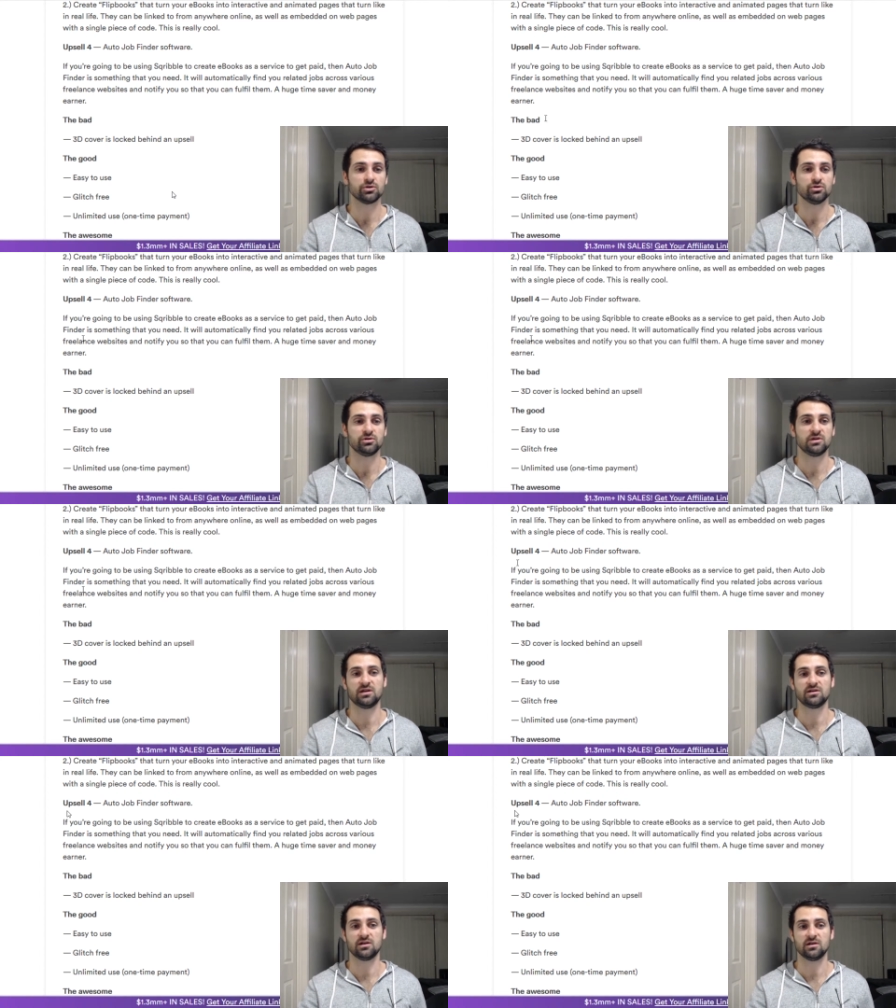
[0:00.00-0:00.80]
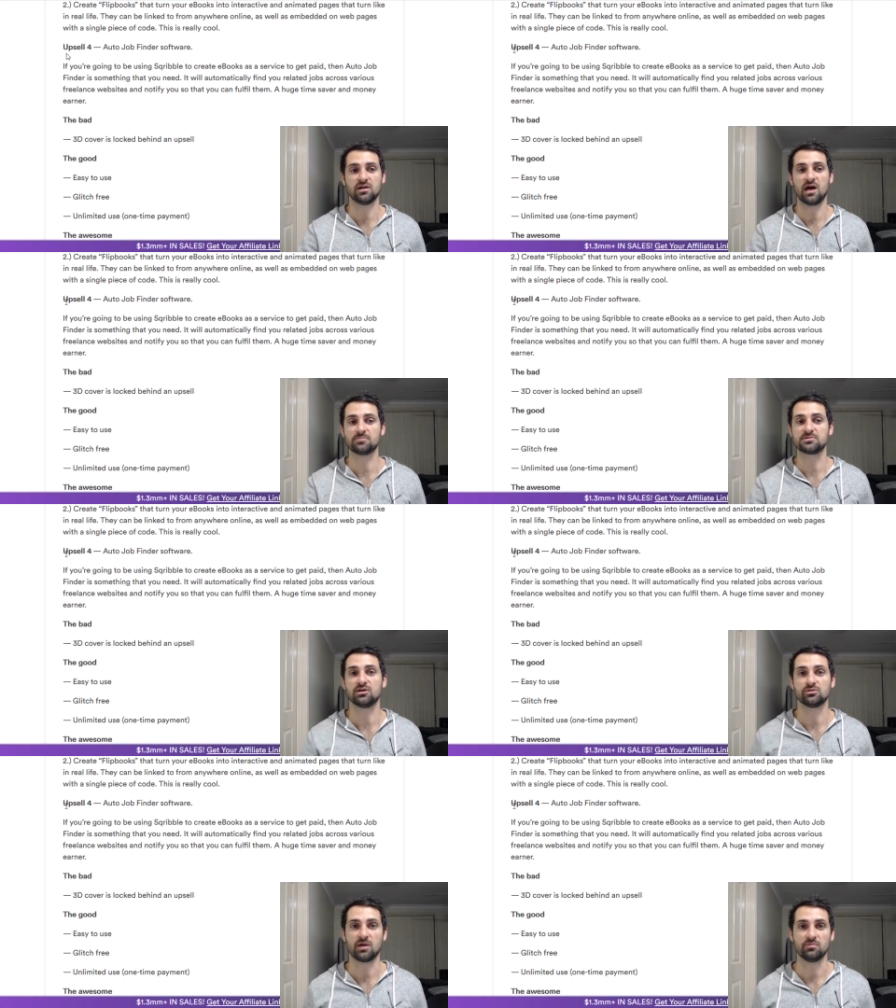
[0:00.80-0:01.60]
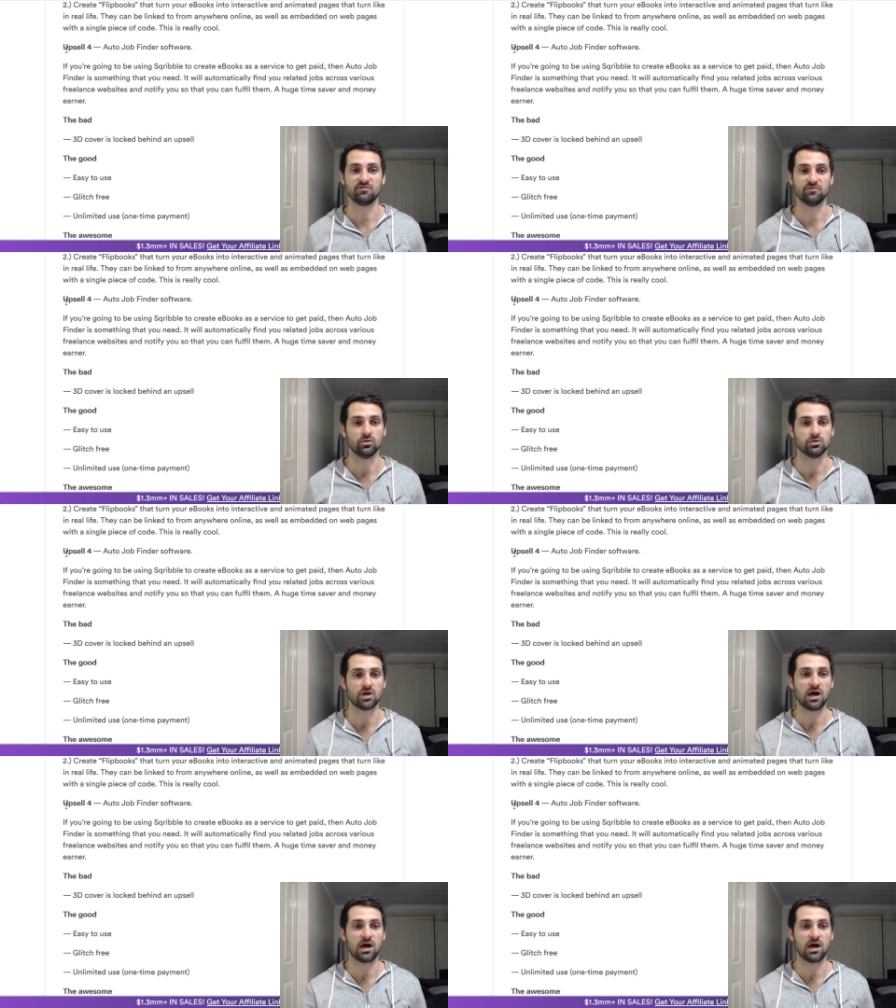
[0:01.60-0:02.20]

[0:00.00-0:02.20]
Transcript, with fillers: that you get upsell number 4.